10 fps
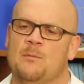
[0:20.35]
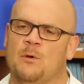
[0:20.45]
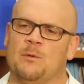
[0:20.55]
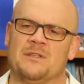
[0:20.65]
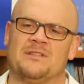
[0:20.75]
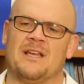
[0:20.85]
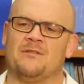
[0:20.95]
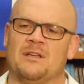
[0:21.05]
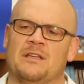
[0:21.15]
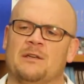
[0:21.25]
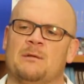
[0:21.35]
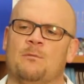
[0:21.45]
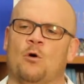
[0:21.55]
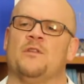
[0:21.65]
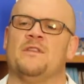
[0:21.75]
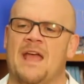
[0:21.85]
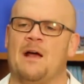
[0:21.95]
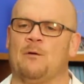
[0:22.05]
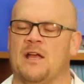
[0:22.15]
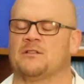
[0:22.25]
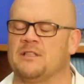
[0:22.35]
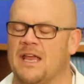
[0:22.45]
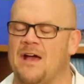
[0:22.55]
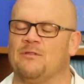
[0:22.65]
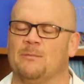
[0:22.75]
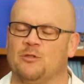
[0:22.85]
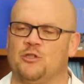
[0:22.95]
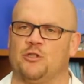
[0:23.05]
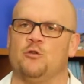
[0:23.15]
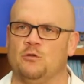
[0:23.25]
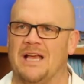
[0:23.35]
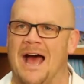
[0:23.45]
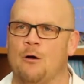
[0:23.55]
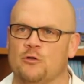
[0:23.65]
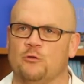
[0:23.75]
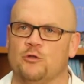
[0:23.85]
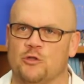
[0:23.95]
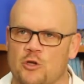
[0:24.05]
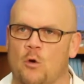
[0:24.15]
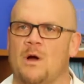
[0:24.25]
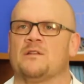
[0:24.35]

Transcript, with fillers: But instead of, in, in more than that, we actually have them choose how to show